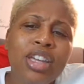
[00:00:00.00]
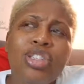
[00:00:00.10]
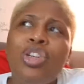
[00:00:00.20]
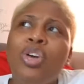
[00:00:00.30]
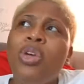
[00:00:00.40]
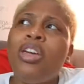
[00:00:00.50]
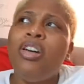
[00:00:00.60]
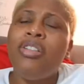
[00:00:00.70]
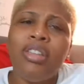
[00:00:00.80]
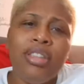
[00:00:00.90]
So we
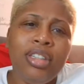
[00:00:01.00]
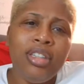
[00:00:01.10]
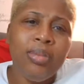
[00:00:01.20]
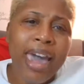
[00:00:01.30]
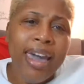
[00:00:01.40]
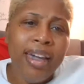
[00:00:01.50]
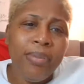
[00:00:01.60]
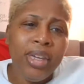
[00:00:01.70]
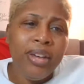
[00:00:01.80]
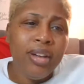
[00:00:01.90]
go get this man
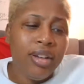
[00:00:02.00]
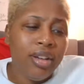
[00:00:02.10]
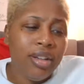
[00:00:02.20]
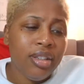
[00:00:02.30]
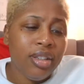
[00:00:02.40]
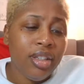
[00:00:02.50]
because